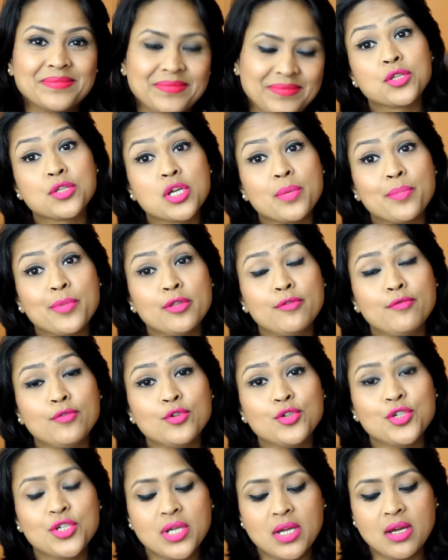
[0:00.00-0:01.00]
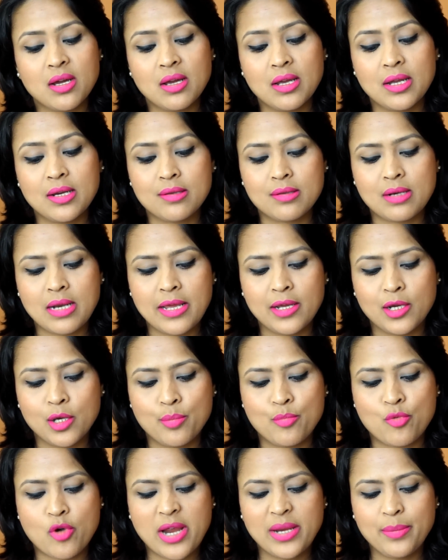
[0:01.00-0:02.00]
Next up is fuchsia. It's like a
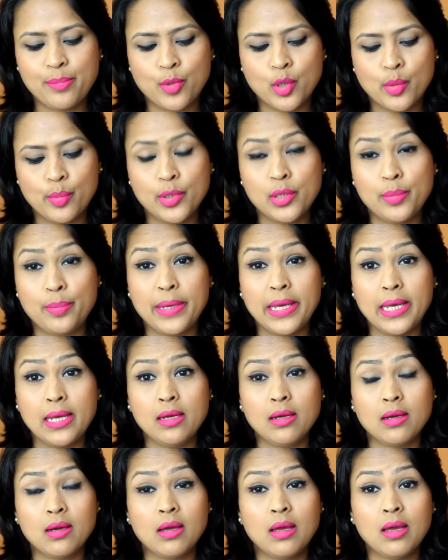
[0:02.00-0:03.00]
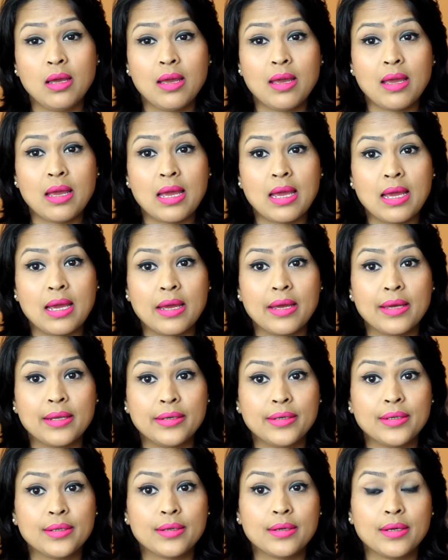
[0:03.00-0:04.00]
bright purple pink,
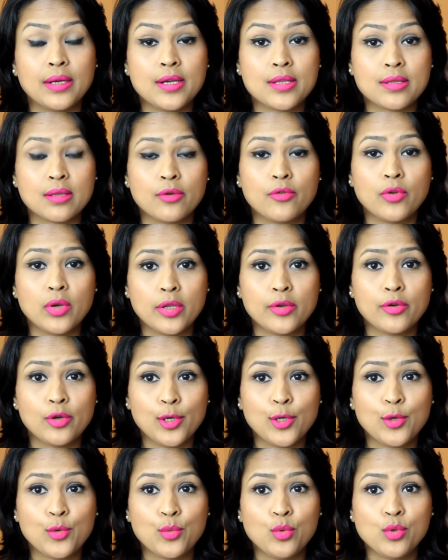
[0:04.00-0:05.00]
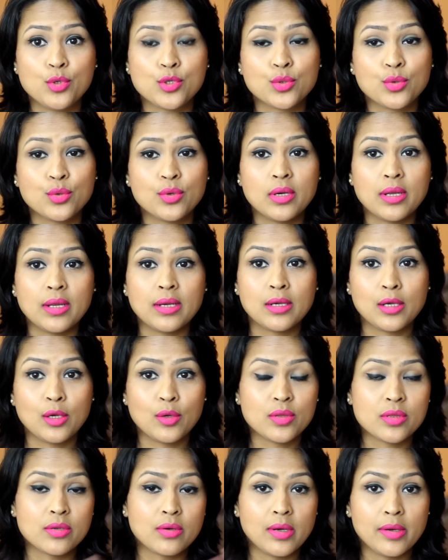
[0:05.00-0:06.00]
and it's really cool tone. It
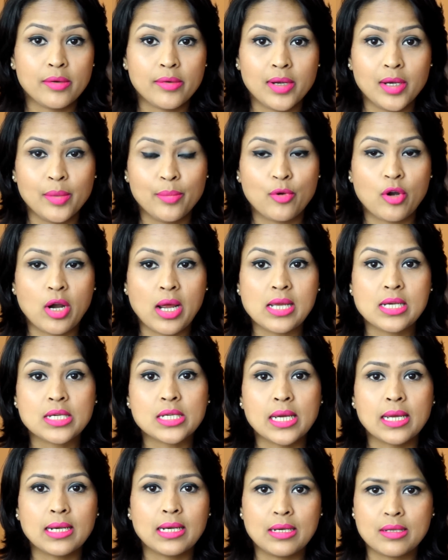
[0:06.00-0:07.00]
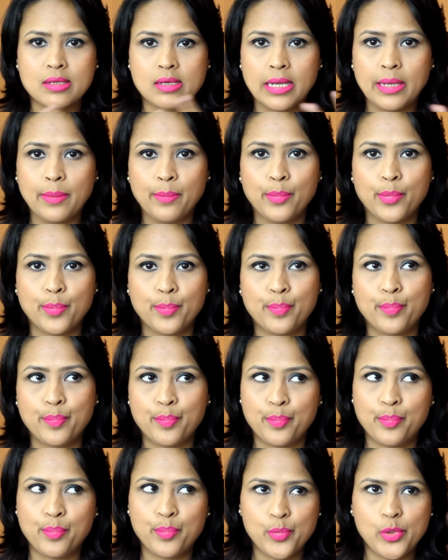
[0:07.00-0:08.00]
looks really bright, and it's like
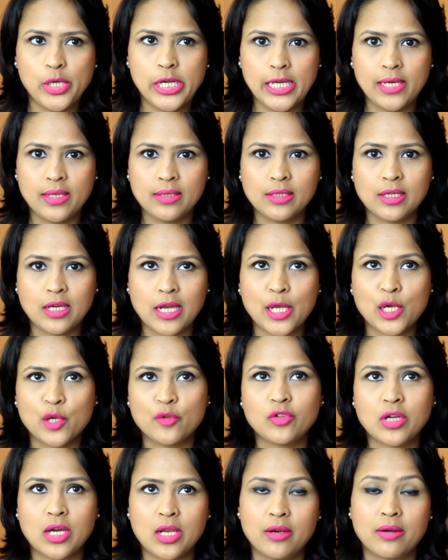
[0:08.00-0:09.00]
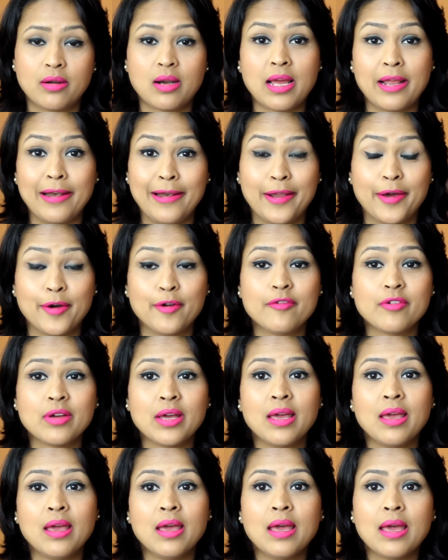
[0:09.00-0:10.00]
pretty, the kind of color I love.
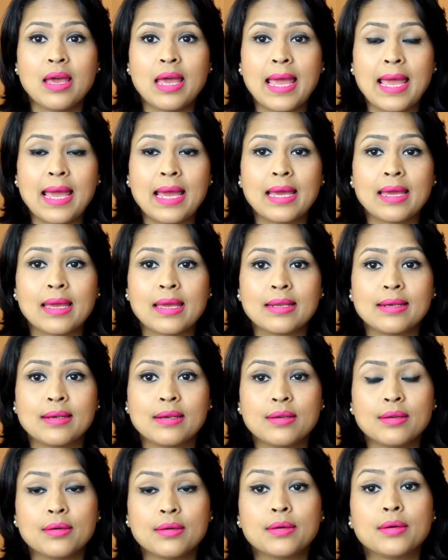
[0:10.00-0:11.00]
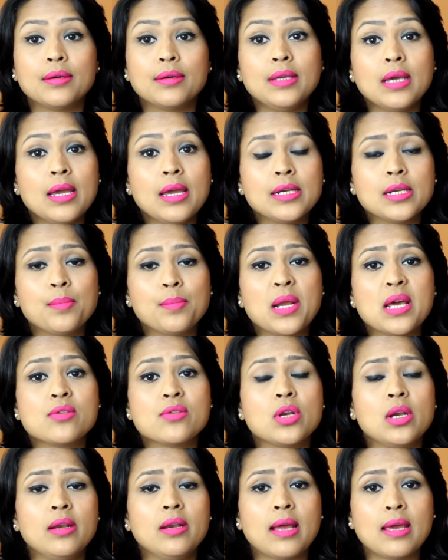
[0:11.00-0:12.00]
And yeah, it
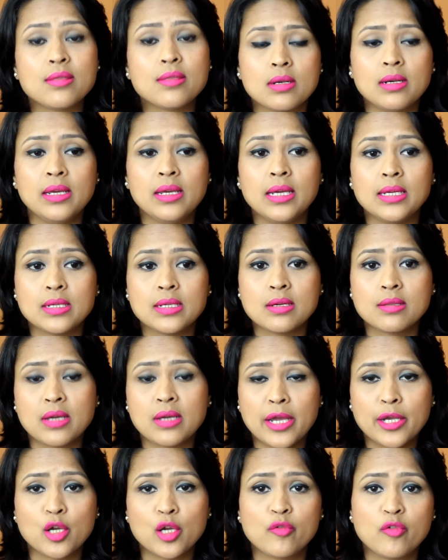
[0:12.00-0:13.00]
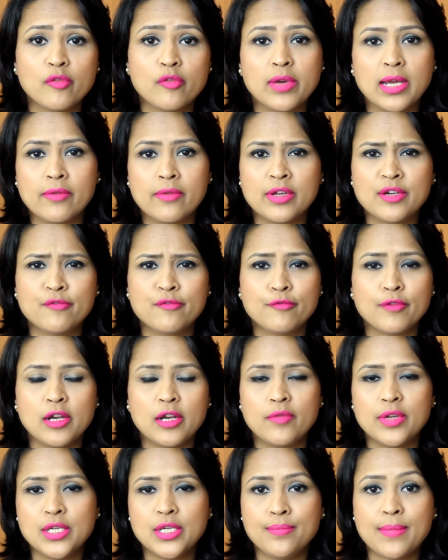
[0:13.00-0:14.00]
applies really nicely. It has kind of a
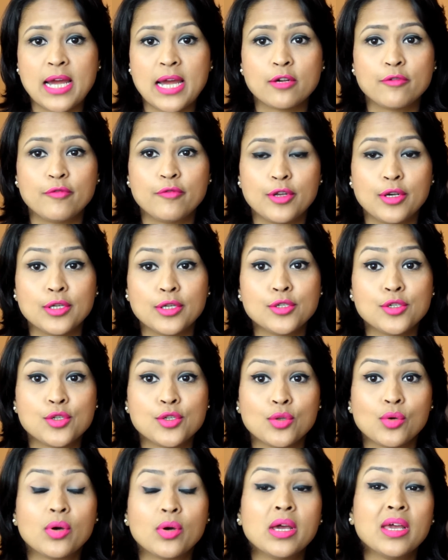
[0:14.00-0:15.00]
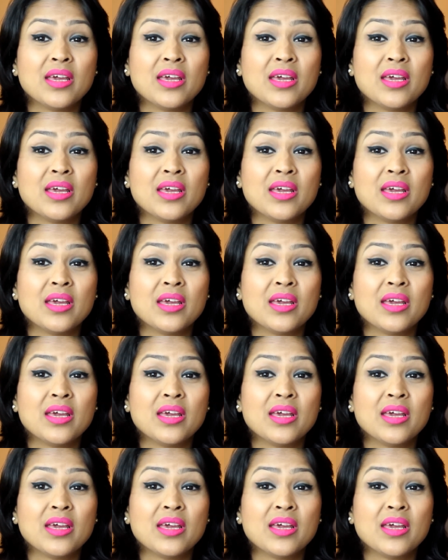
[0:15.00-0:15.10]
velvety matte finish, so